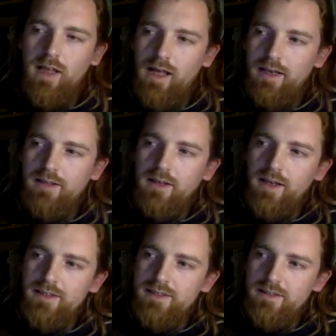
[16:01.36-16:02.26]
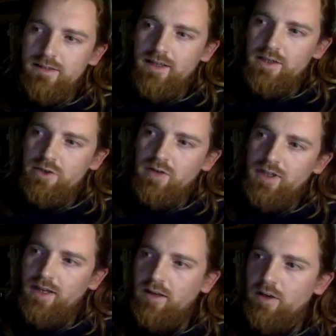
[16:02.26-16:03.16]
And in the 19th century,
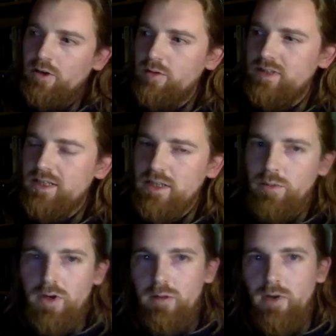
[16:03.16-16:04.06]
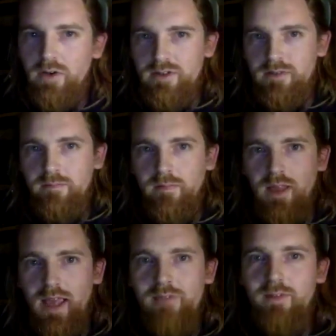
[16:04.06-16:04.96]
Llangynog was actually one of the most
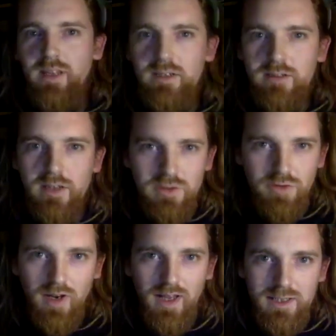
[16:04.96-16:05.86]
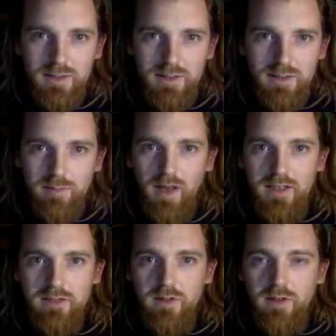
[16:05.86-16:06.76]
heavily industrialized
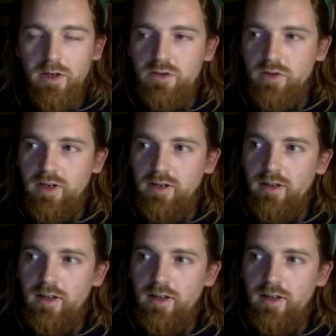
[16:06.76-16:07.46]
parts of the country,